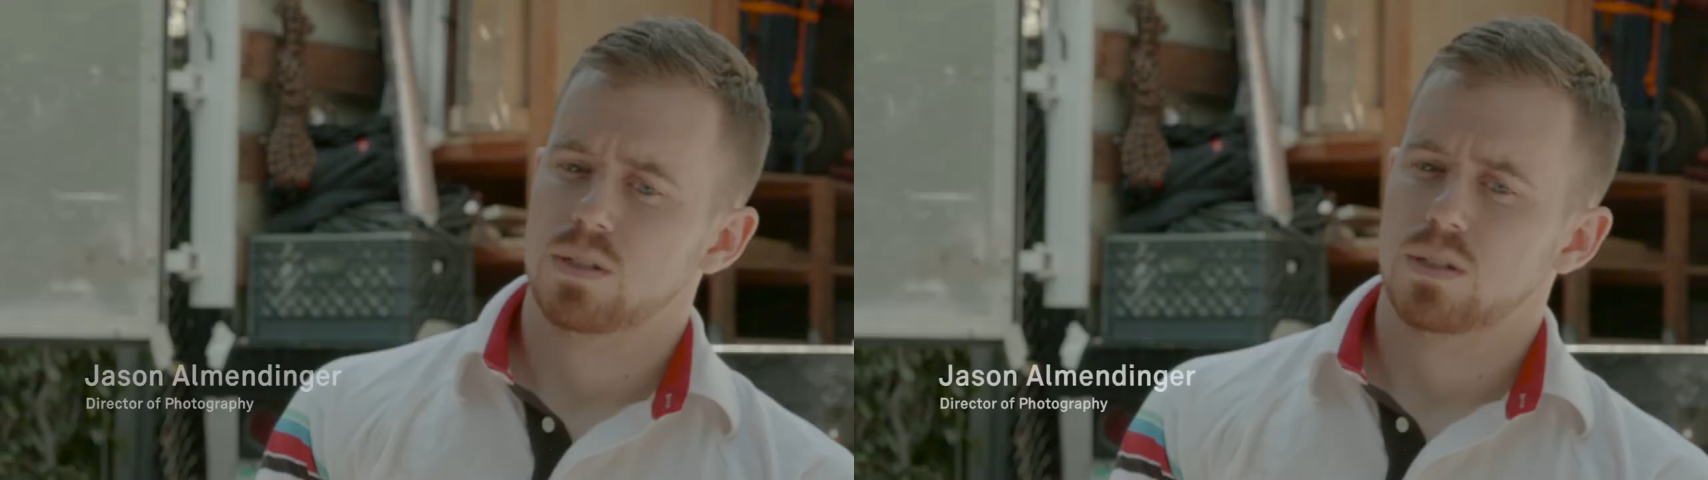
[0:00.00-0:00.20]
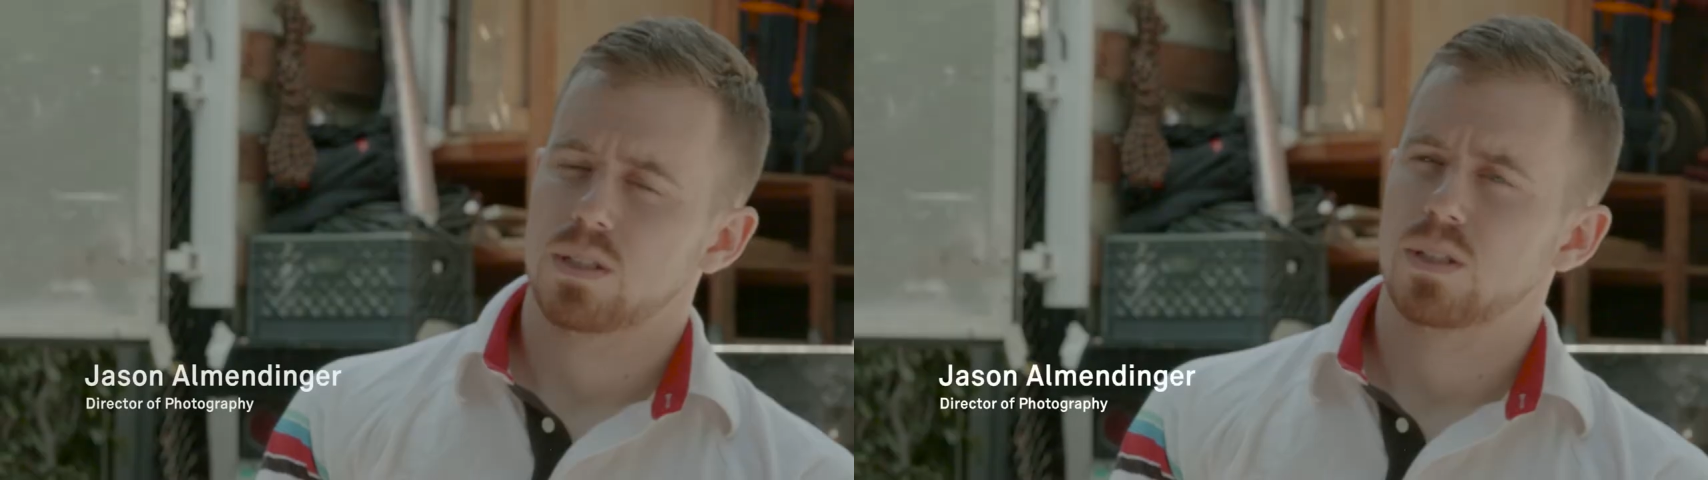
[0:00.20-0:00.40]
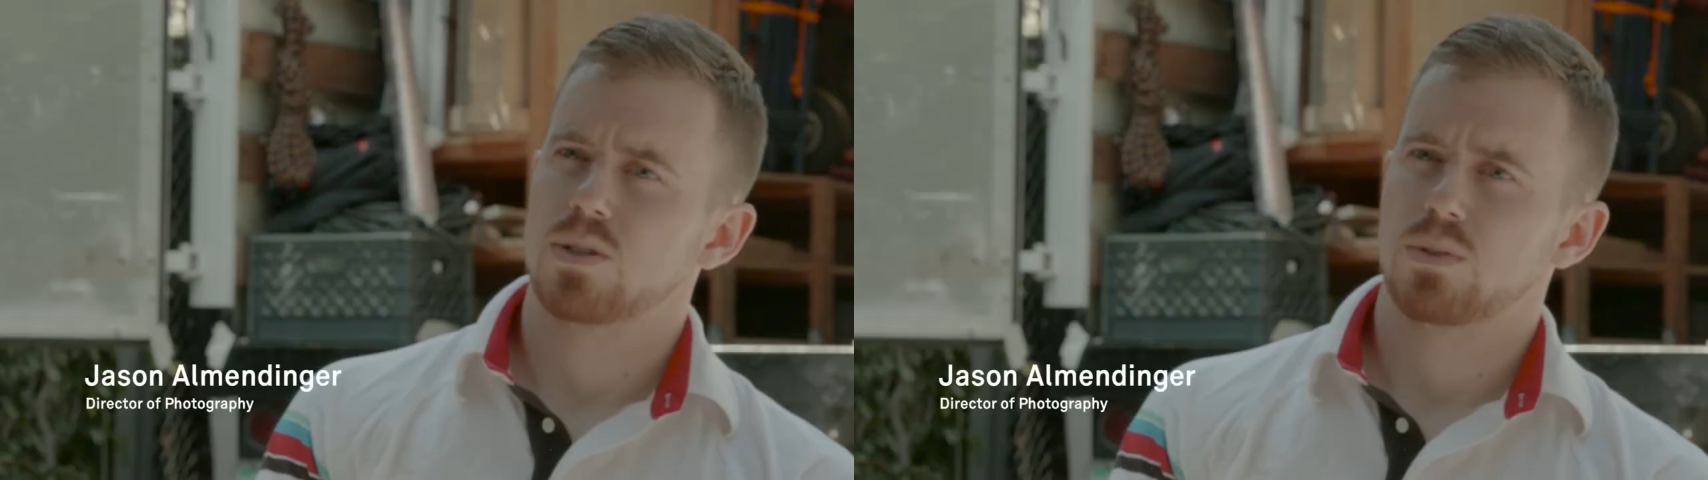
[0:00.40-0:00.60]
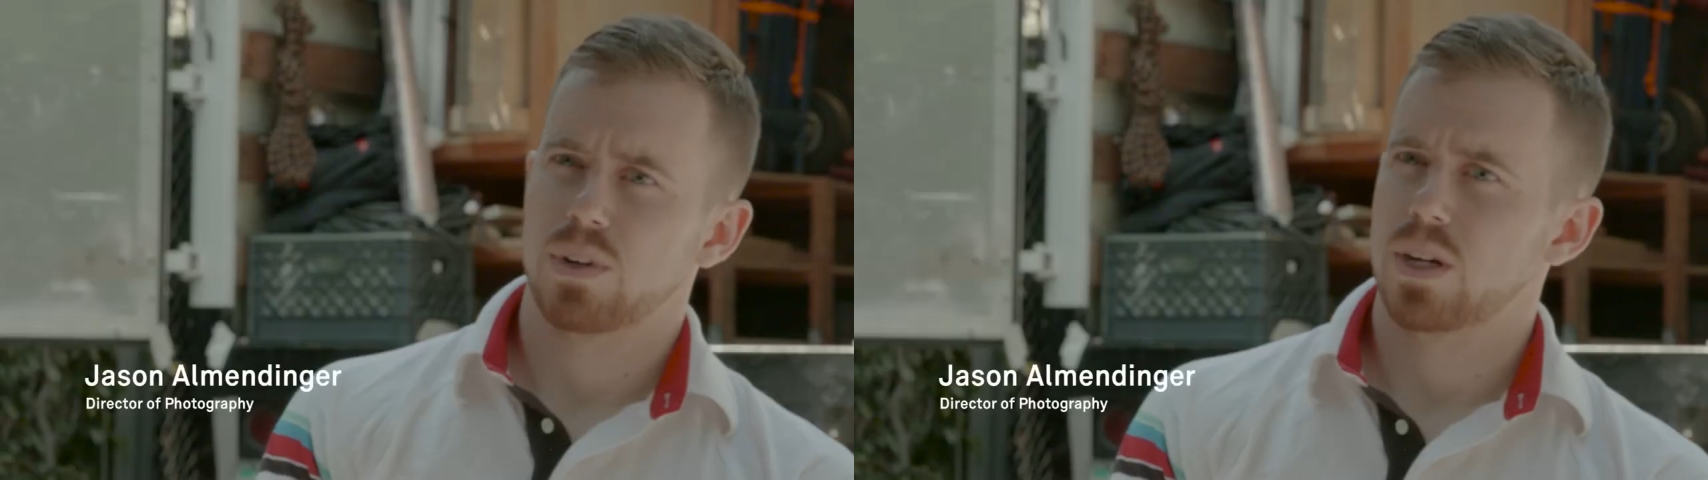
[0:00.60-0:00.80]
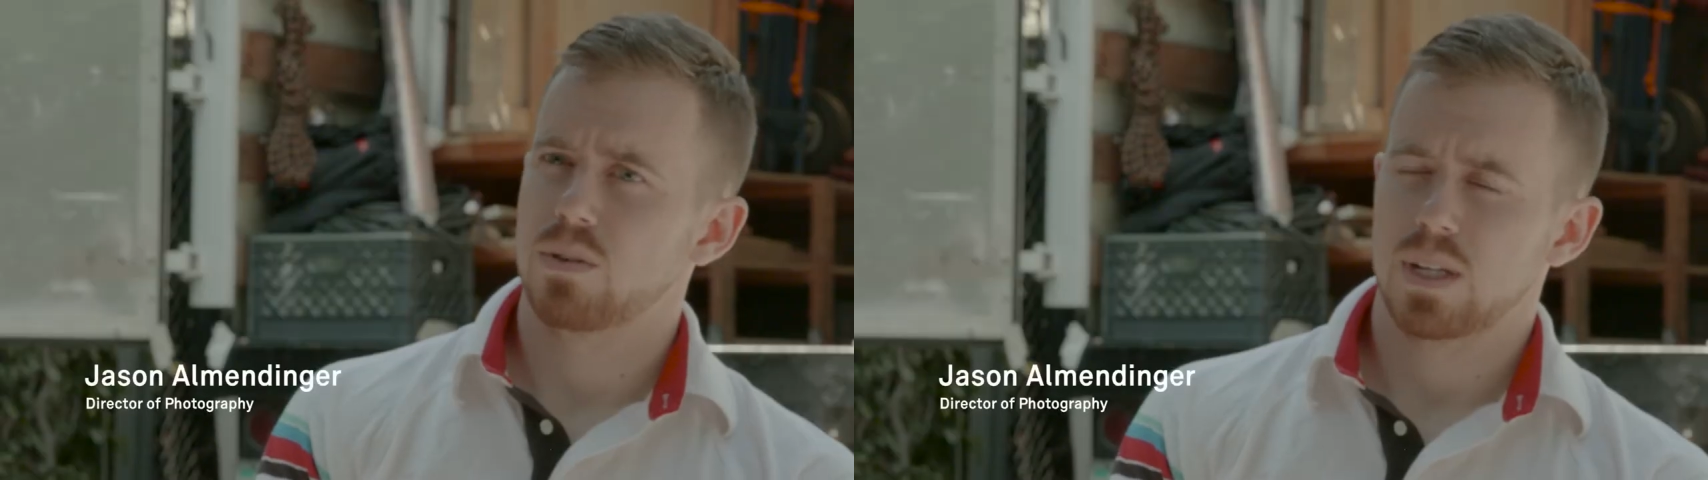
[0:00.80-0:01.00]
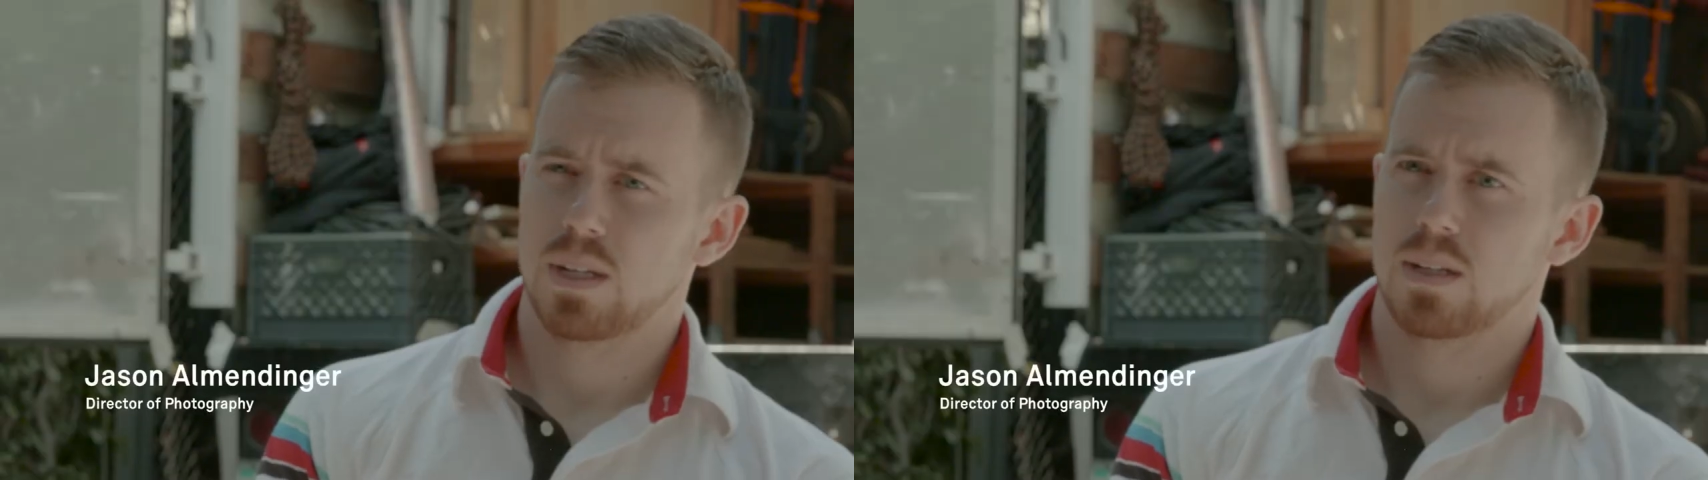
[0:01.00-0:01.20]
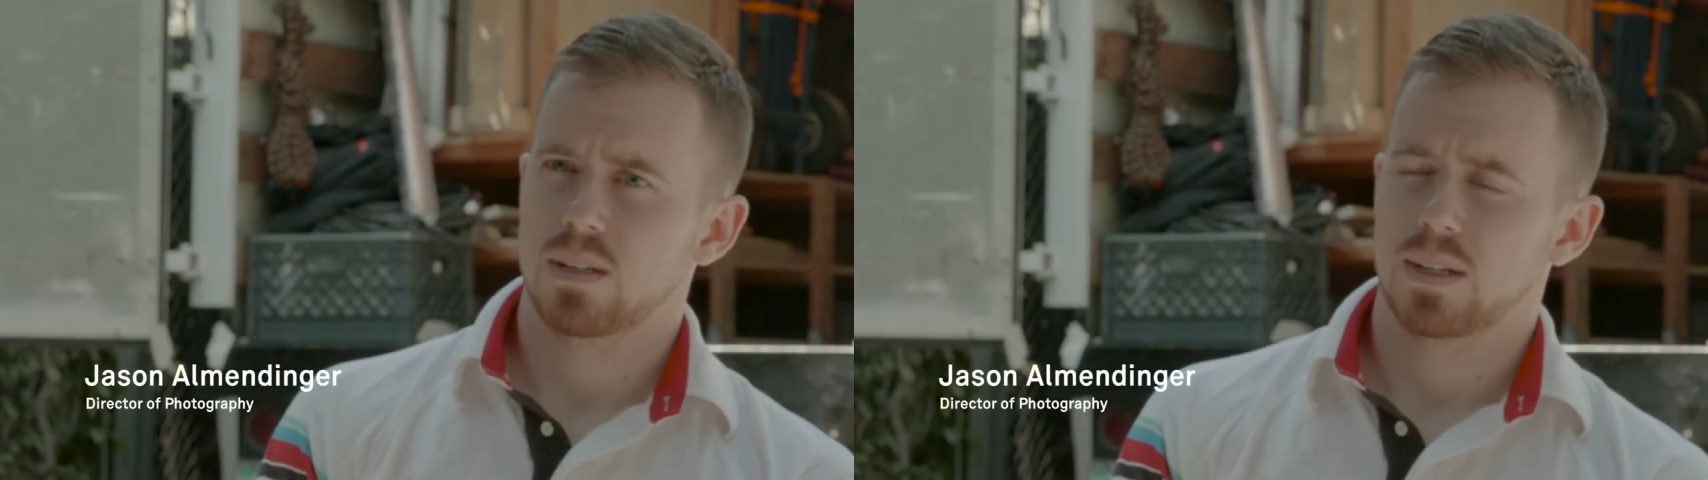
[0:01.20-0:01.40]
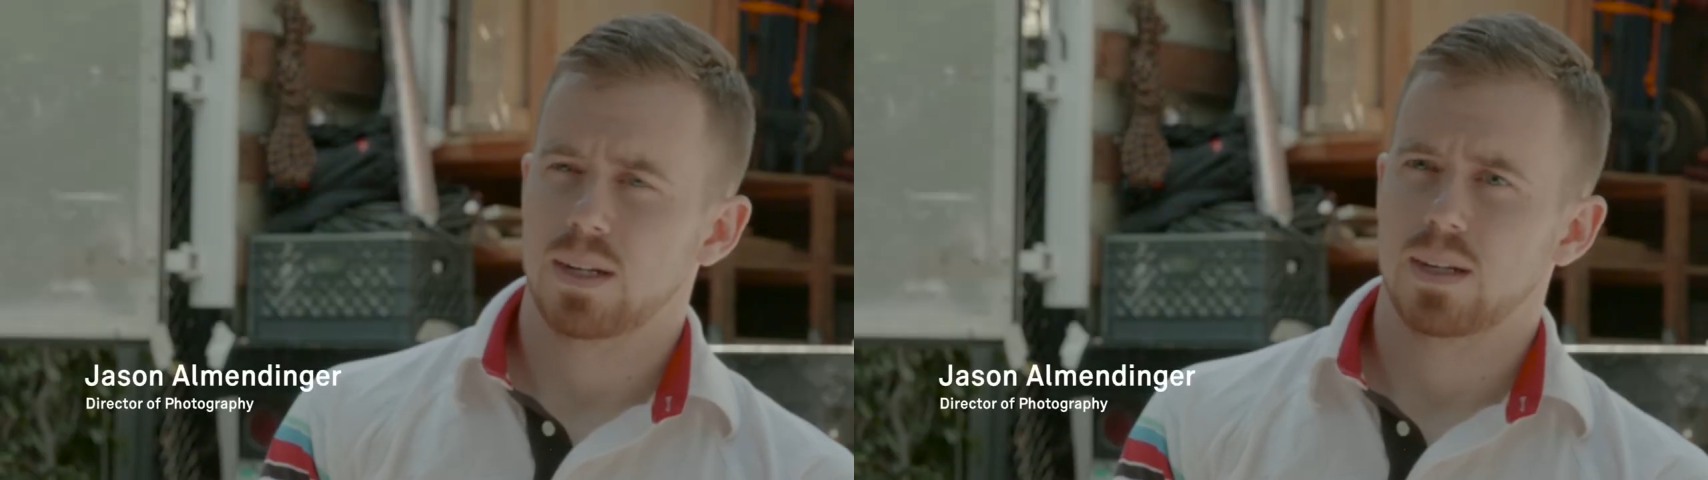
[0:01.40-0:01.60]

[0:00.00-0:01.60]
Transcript: These lenses are very unique